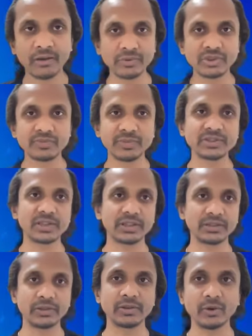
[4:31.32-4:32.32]
which means
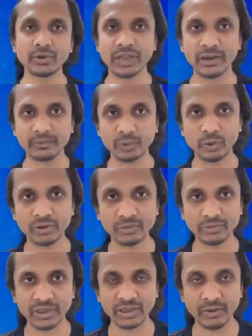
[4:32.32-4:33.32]
like they don't have
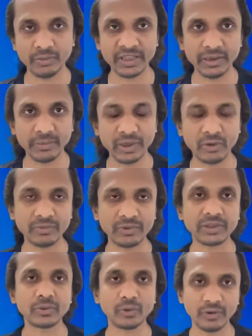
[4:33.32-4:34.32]
token, but they will be coming out
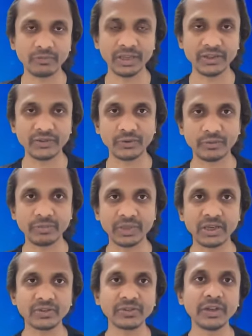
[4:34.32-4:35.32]
with a token very soon.
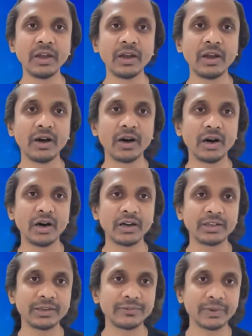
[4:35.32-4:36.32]
Because
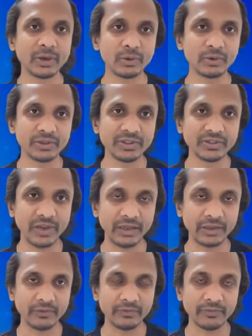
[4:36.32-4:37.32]
if we go to these
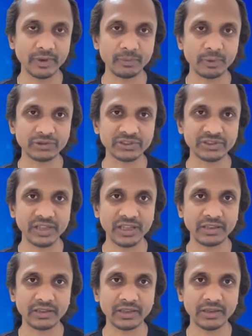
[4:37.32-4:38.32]
kind of projects,
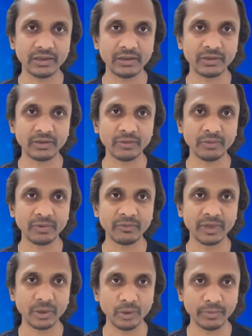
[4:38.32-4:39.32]
like then they will be
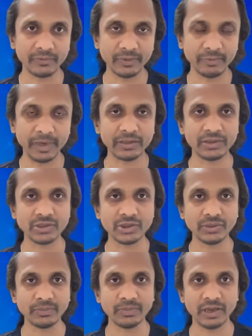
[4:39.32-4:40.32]
very open for
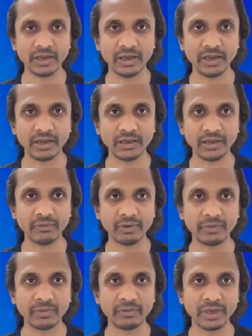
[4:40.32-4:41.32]
partnership, and they
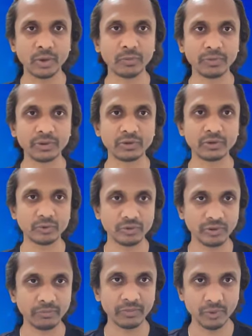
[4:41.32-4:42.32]
will be very open to do
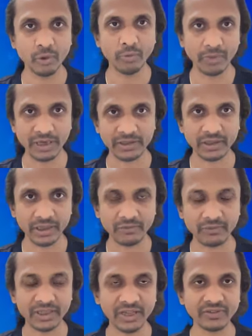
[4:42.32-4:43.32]
some
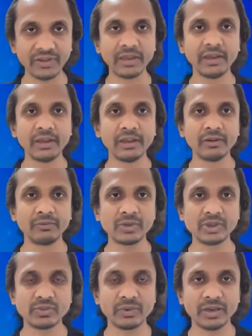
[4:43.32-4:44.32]
co-marketing with us,
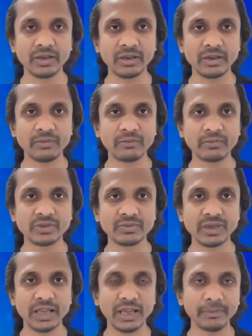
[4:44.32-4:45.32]
which
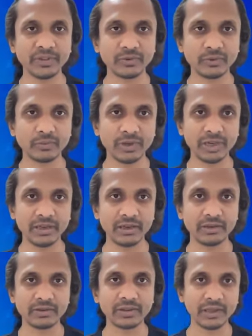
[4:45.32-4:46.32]
will help us to
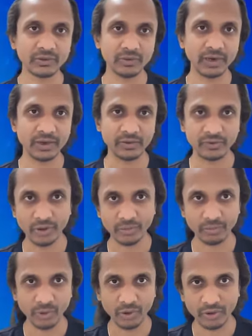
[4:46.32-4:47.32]
bring their traders
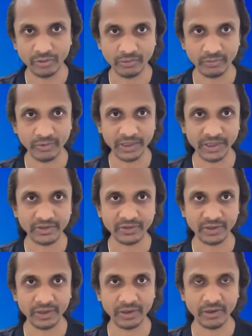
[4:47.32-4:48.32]
on board very
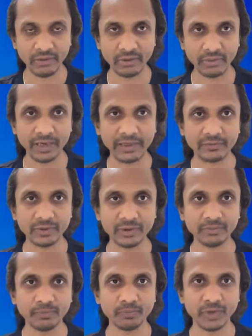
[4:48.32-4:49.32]
easily on our
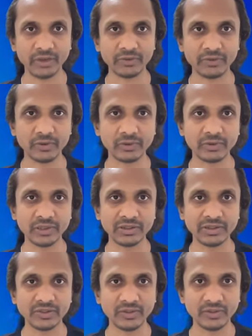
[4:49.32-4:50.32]
platform. So
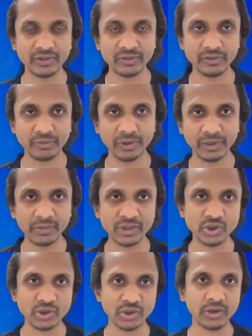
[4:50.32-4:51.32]
this is pretty
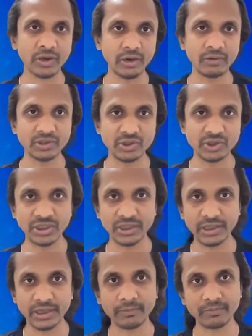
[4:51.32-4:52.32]
much our
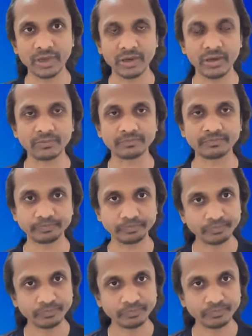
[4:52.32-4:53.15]
GTM,